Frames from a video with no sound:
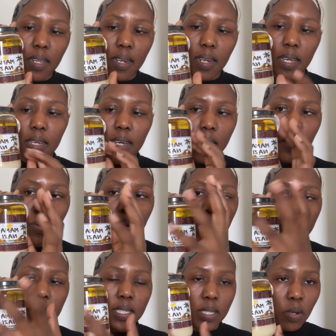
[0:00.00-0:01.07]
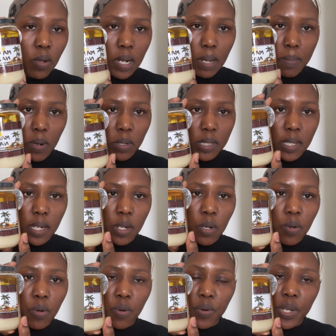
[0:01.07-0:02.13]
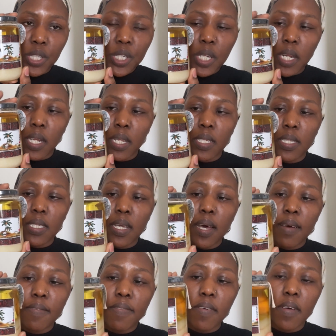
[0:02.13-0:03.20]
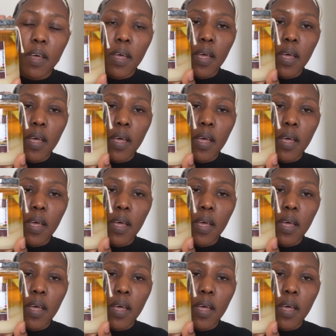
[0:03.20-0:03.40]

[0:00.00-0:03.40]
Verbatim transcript: like i know this is all about the decoration and stuff